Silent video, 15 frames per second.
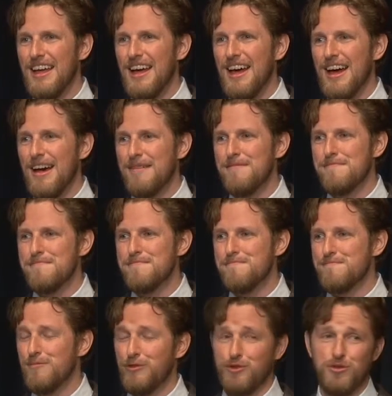I'm
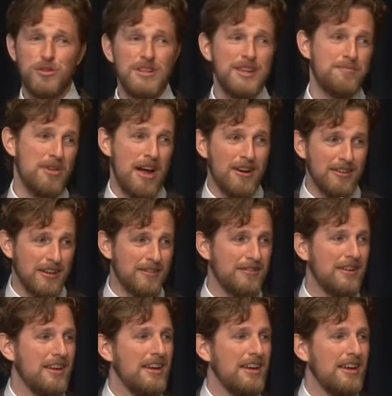extremely proud of.